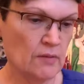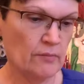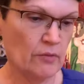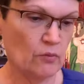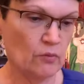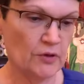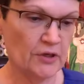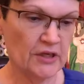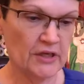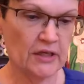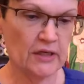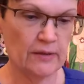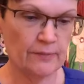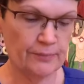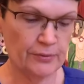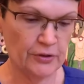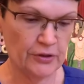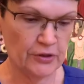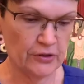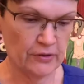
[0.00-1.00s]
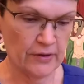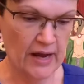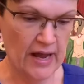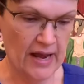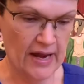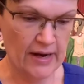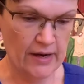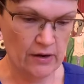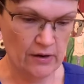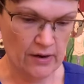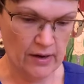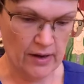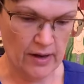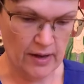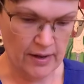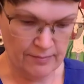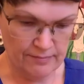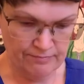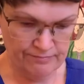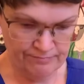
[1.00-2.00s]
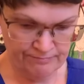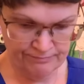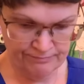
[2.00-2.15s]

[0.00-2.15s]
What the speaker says: But we're going to put her hair up.